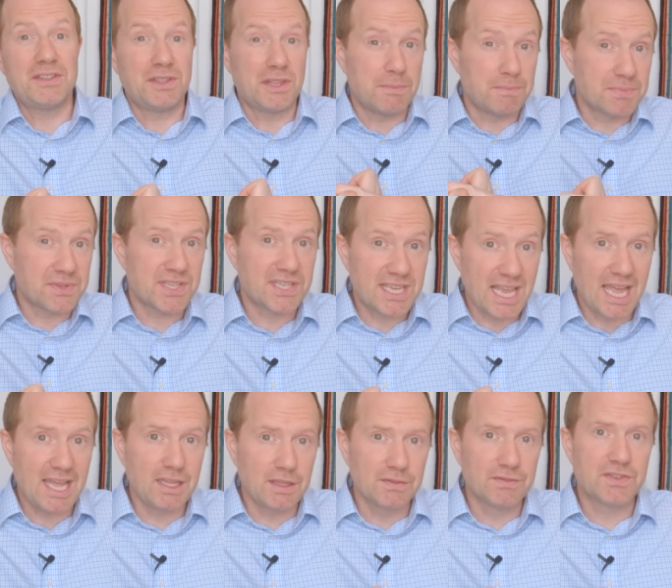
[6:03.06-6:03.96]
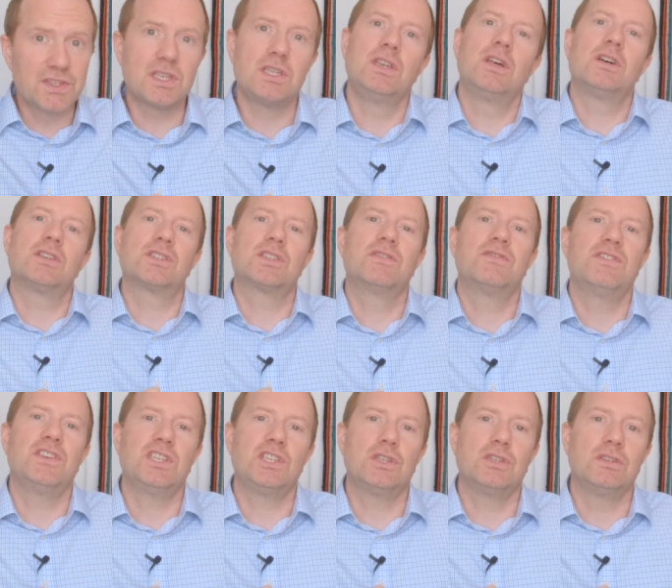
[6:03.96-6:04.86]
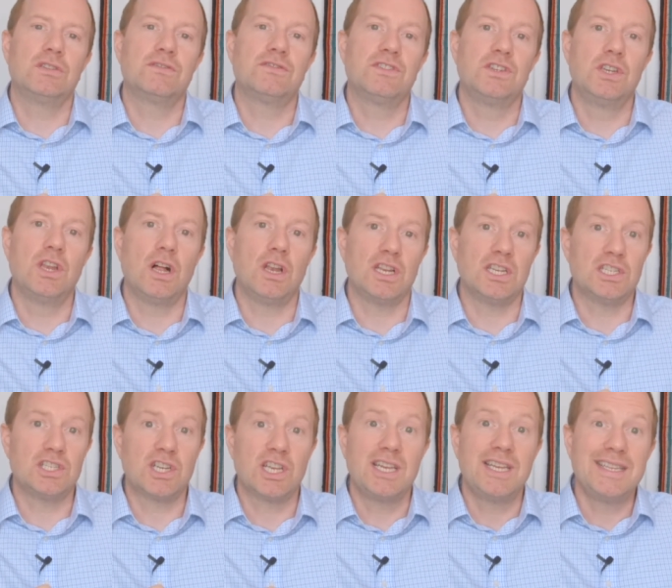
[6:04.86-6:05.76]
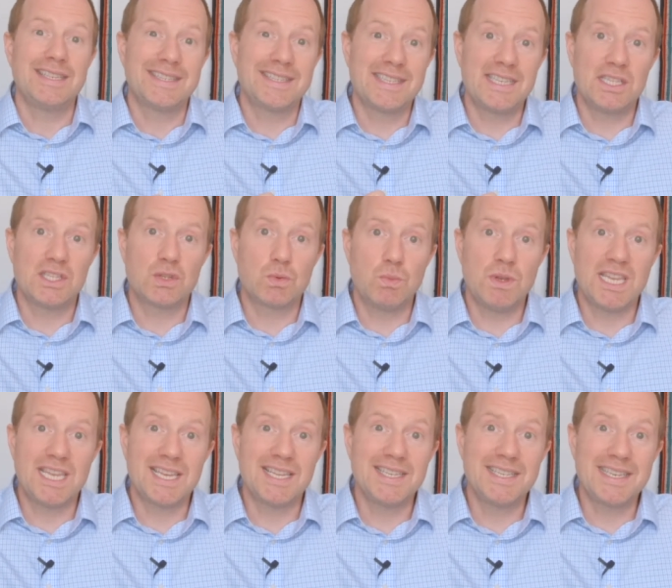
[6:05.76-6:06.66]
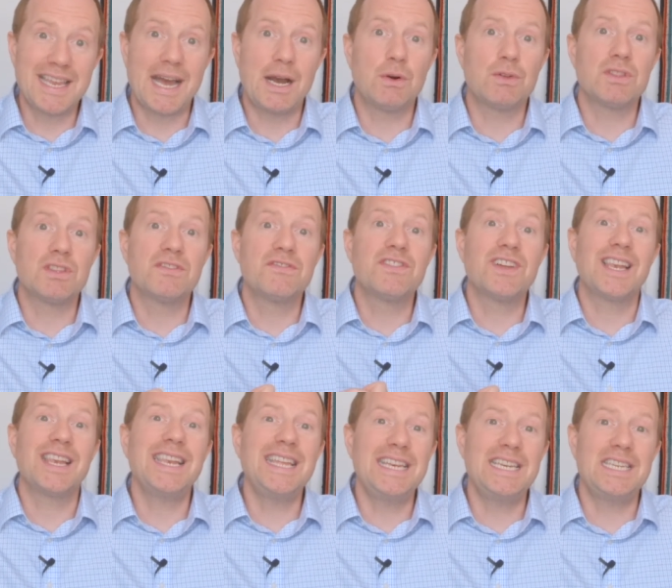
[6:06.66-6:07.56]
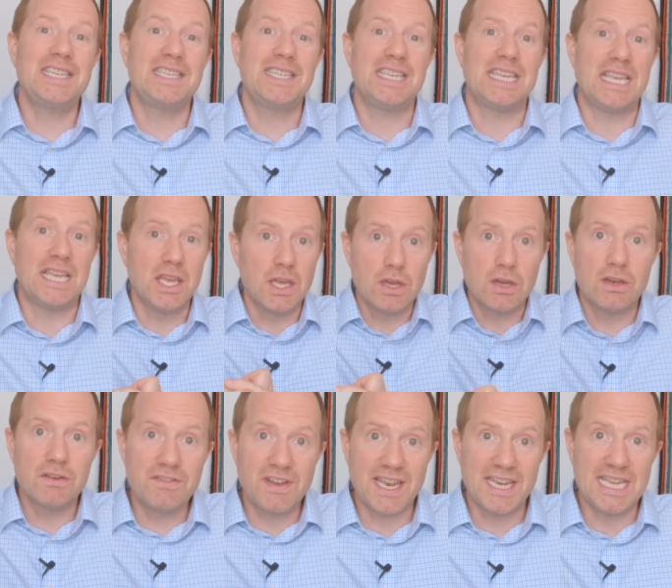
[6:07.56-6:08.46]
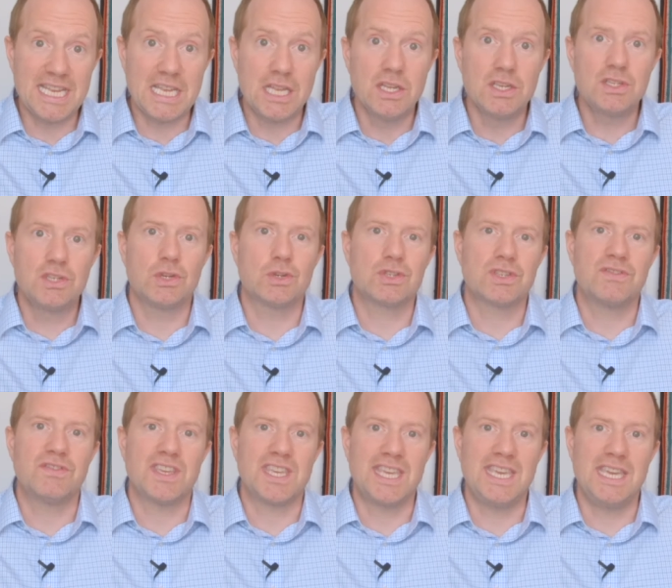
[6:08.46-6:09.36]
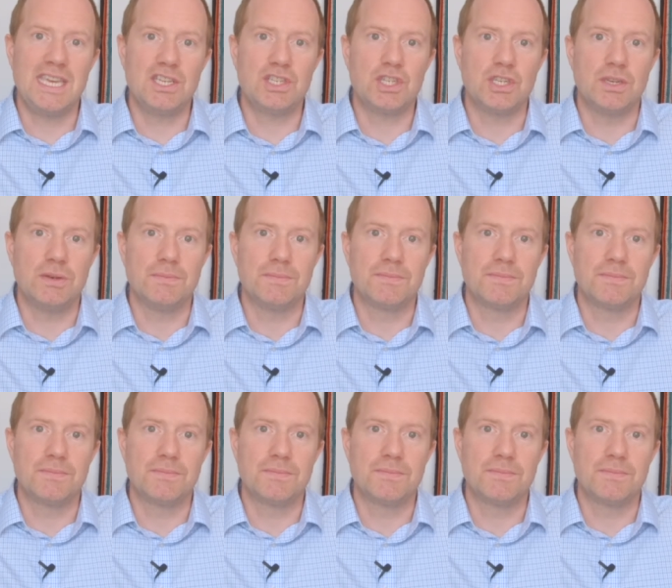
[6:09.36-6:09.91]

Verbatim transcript: in themselves are not sufficient for knowledge, since we can doubt the validity of any justification.